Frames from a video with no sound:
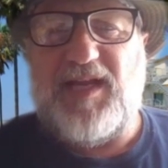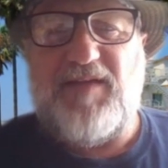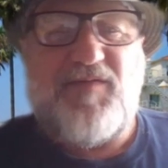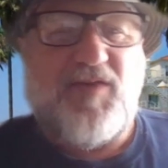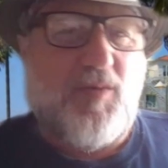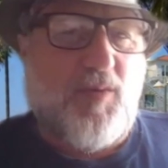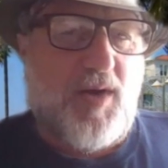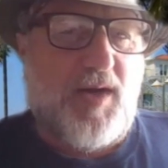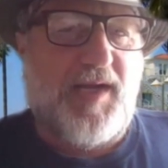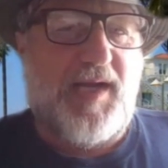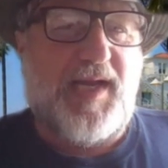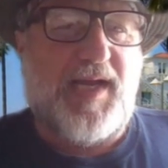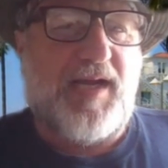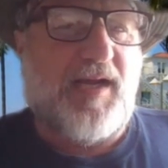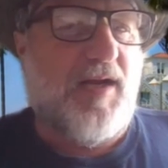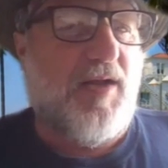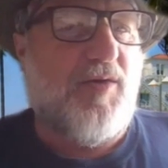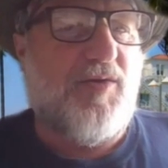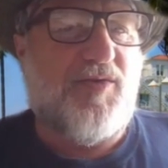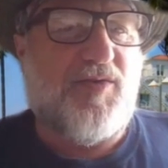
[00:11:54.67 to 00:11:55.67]
if you want to get
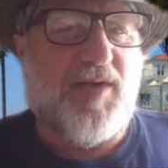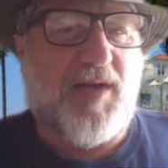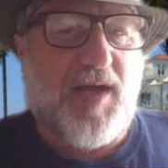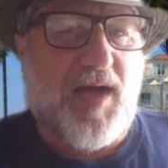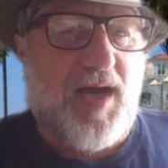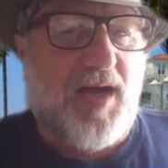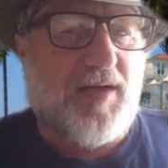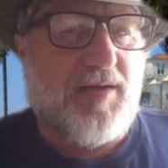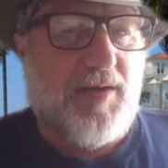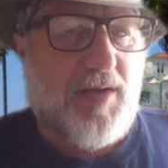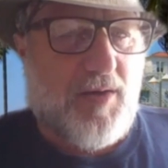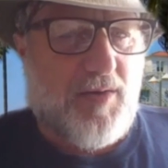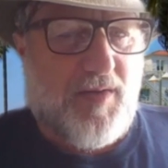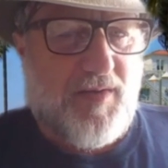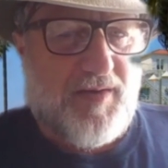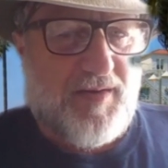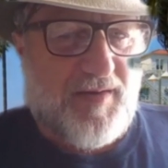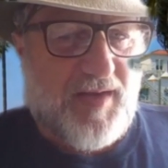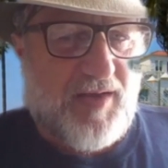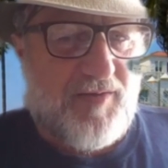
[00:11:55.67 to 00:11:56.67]
close to God, go to
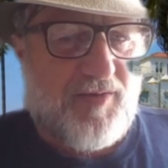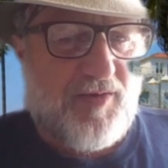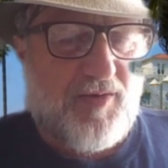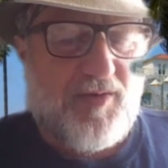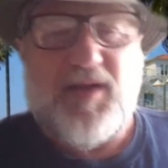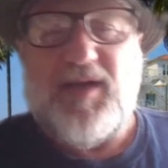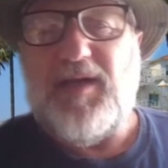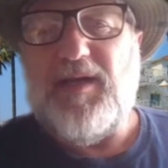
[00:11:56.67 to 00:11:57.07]
the desert.